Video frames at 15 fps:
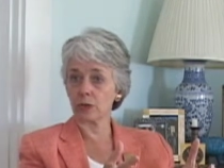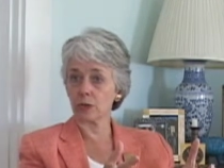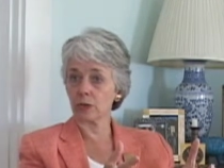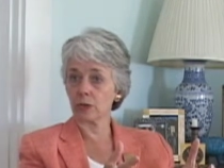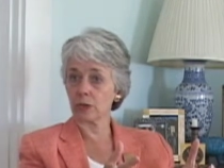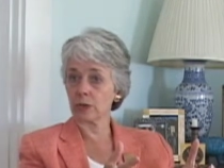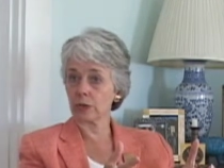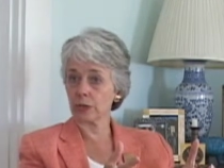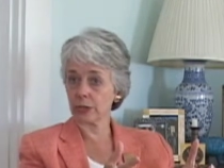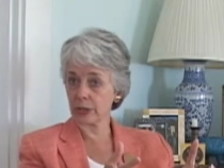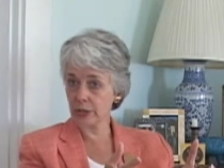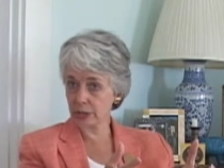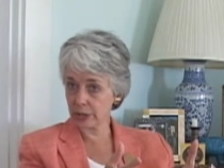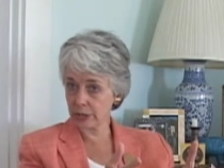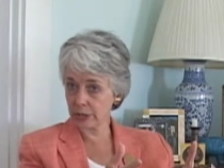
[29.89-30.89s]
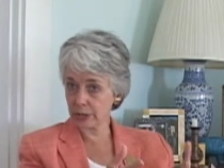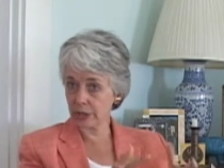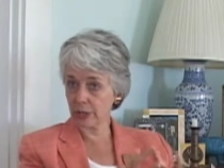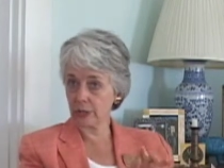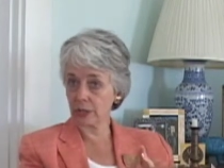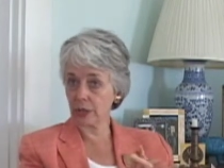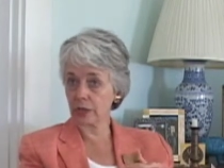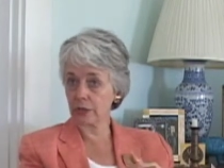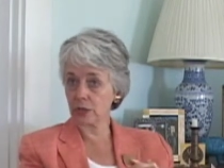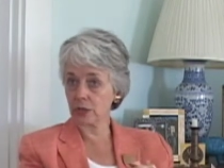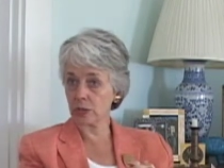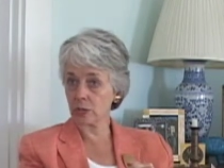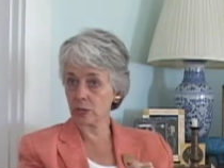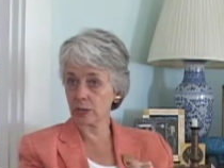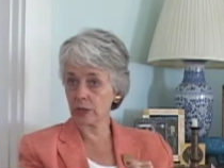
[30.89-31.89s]
to focus on Kentucky crafts,
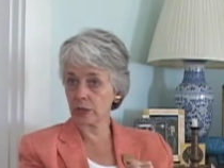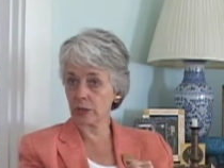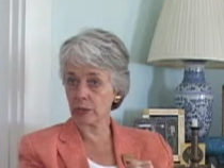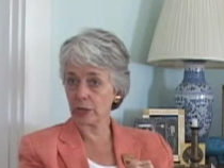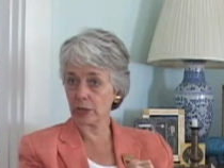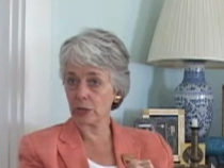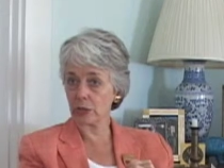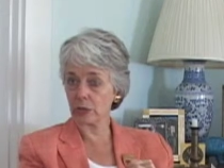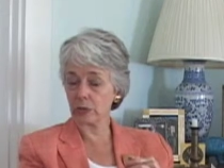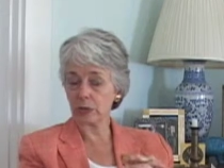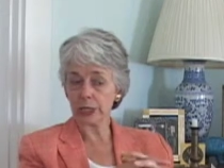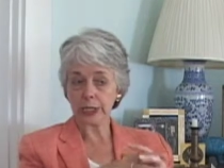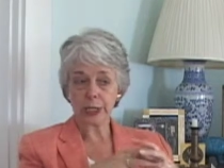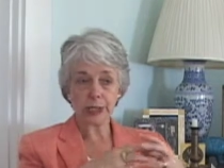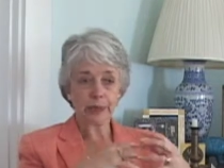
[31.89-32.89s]
to put them into